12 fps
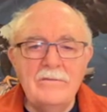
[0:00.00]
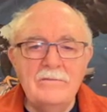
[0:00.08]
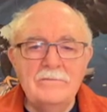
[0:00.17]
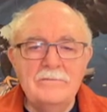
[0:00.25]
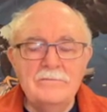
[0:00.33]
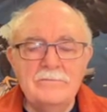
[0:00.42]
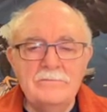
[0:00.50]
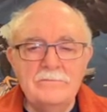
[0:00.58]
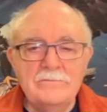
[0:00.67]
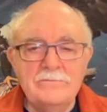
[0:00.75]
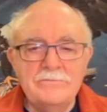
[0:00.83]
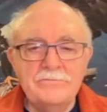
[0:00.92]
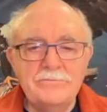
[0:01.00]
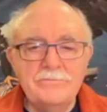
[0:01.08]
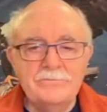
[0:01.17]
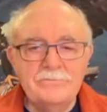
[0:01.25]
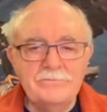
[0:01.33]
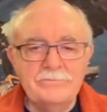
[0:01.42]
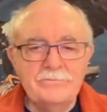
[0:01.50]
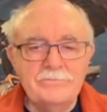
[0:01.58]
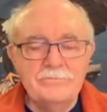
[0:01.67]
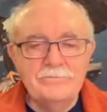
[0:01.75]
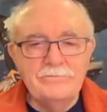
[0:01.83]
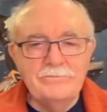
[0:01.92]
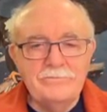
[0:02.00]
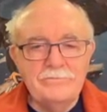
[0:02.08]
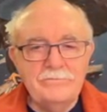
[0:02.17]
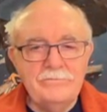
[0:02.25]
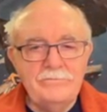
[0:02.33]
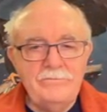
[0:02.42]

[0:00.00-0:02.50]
Nothing is said.